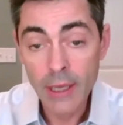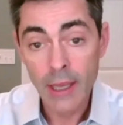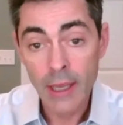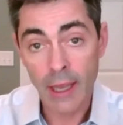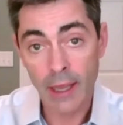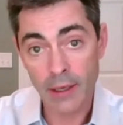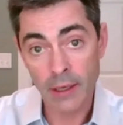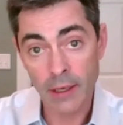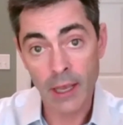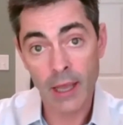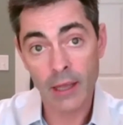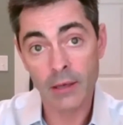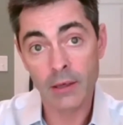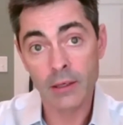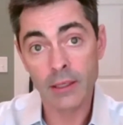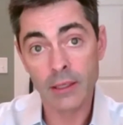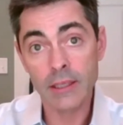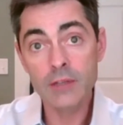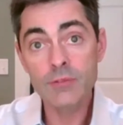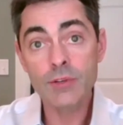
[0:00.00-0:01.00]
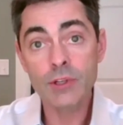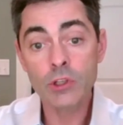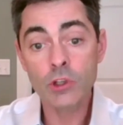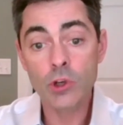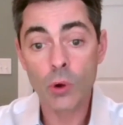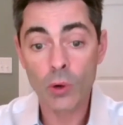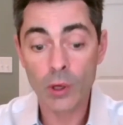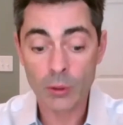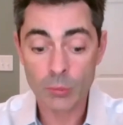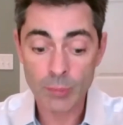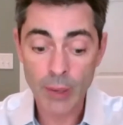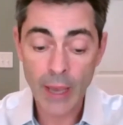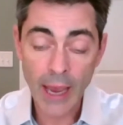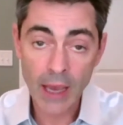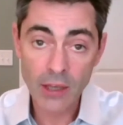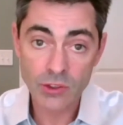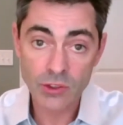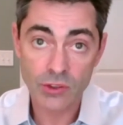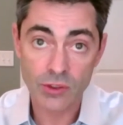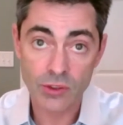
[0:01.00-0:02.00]
And even going
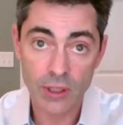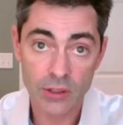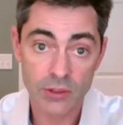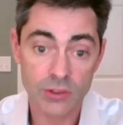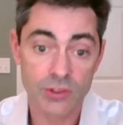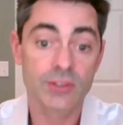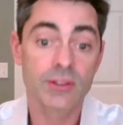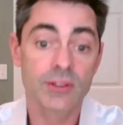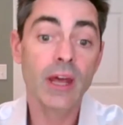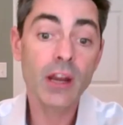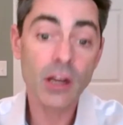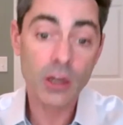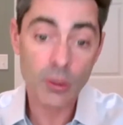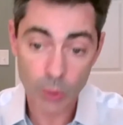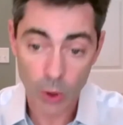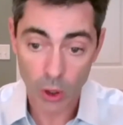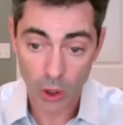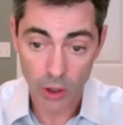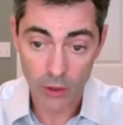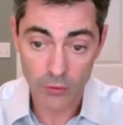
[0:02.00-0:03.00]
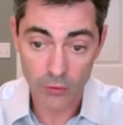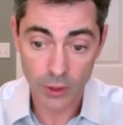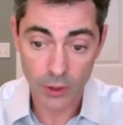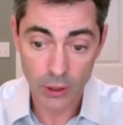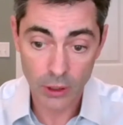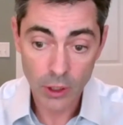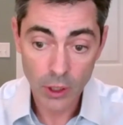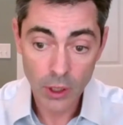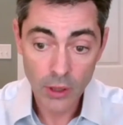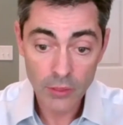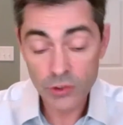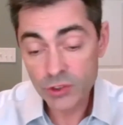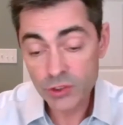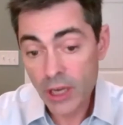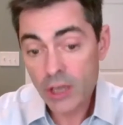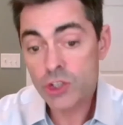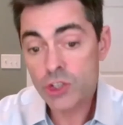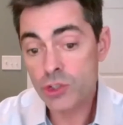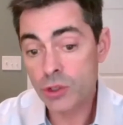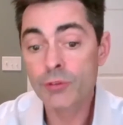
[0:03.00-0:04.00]
past the aesthetic part of it, there's
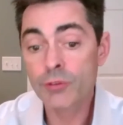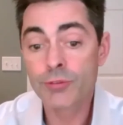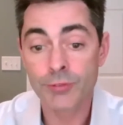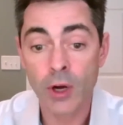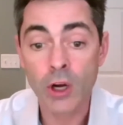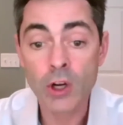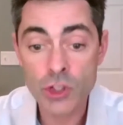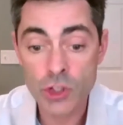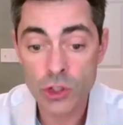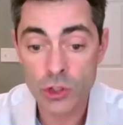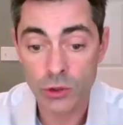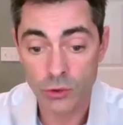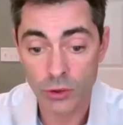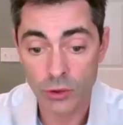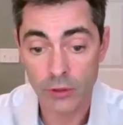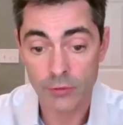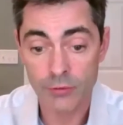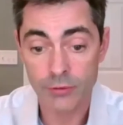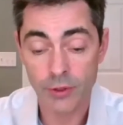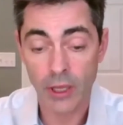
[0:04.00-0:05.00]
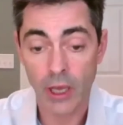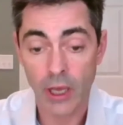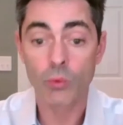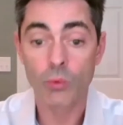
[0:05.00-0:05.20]
actually a functional need for that.